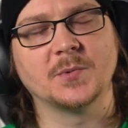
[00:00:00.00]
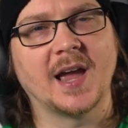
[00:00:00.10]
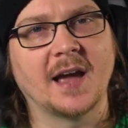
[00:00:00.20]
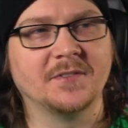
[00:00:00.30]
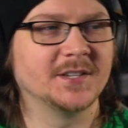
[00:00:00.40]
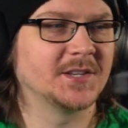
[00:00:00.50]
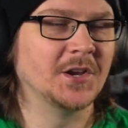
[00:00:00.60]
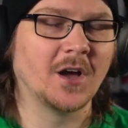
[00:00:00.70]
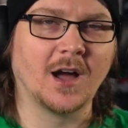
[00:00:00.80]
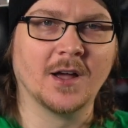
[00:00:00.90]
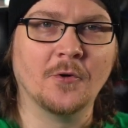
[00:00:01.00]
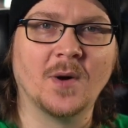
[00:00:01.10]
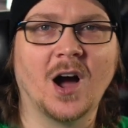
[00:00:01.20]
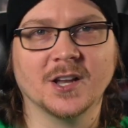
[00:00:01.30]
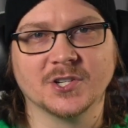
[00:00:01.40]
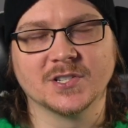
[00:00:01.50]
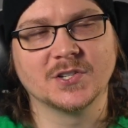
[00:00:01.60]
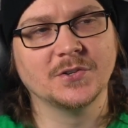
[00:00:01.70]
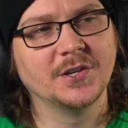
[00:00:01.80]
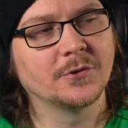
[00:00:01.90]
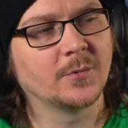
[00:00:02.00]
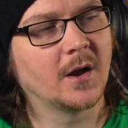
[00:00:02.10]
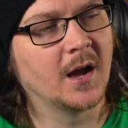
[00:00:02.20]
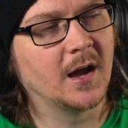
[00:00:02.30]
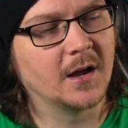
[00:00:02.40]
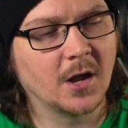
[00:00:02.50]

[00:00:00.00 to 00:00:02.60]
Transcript: we have these homages to the uh,